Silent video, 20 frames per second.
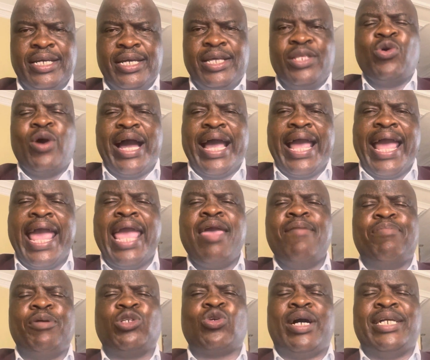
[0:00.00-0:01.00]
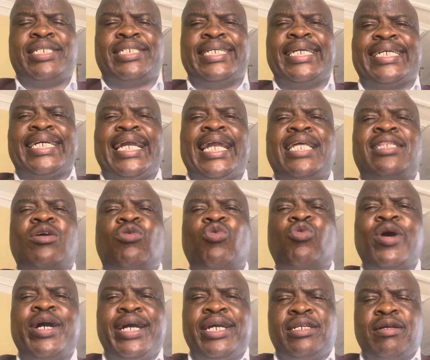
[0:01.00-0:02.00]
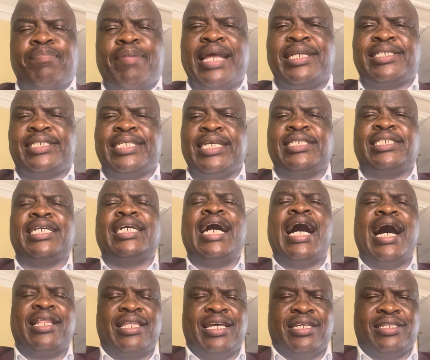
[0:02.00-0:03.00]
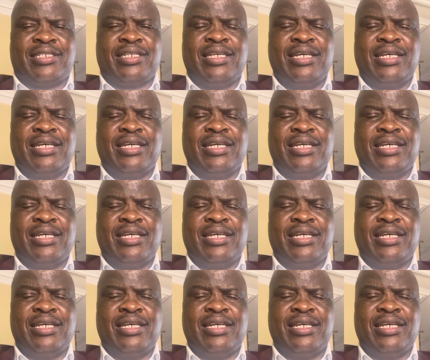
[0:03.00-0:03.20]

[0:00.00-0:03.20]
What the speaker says: you are able to articulate the word by teaching others,